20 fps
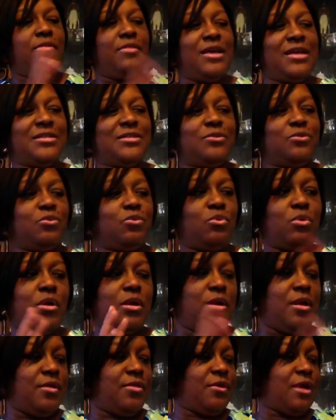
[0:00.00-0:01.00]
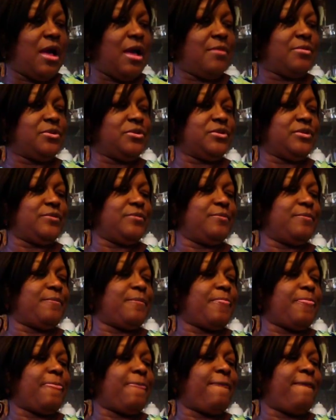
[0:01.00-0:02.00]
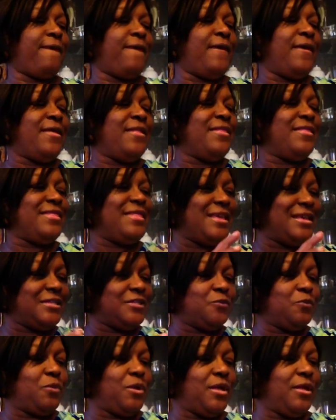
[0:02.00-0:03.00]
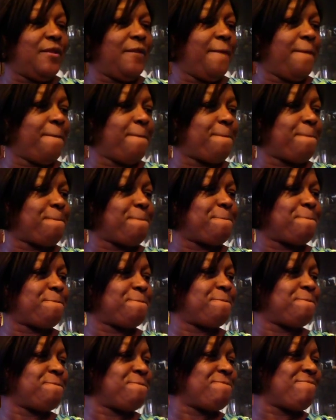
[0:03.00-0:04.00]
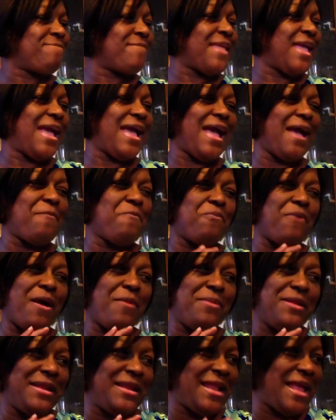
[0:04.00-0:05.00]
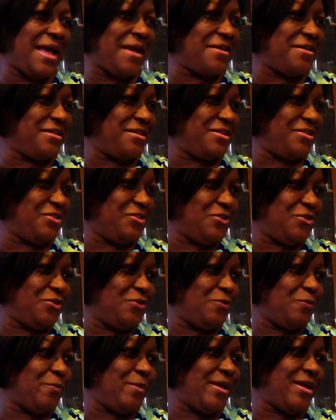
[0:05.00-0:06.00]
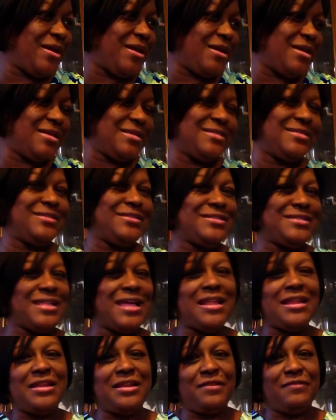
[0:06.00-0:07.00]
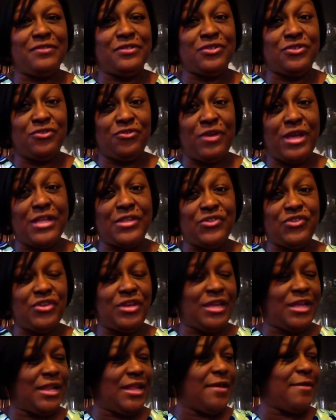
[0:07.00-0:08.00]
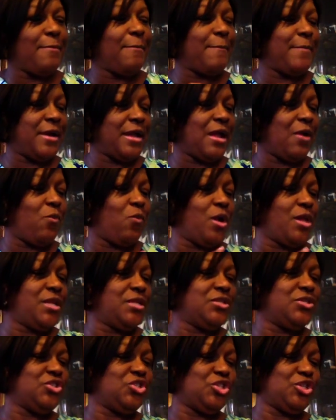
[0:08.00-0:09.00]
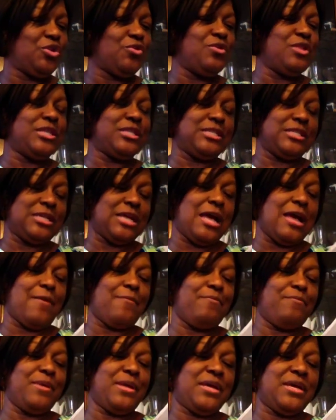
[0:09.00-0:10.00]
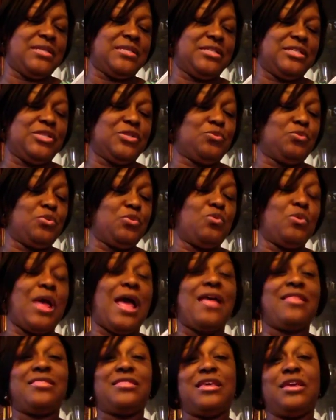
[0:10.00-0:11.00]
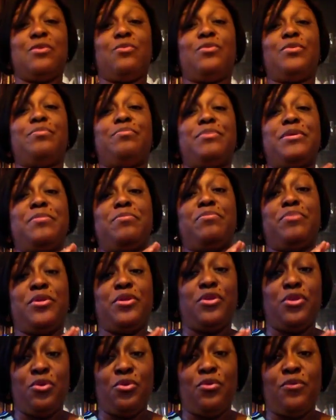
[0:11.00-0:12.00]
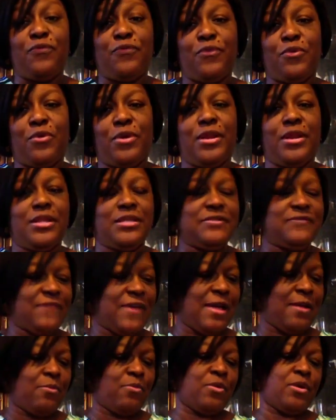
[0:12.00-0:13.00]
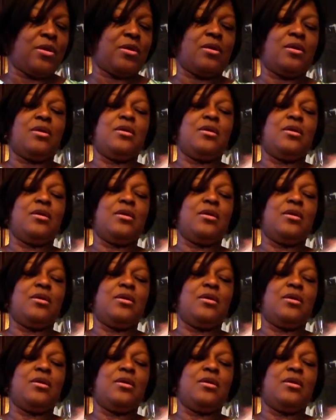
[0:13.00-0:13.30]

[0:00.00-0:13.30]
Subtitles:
that's another option. This one I'm probably not going to do because there's not enough stretch in it, but I wanted to show this top because this one I think would be beautiful in this fabric.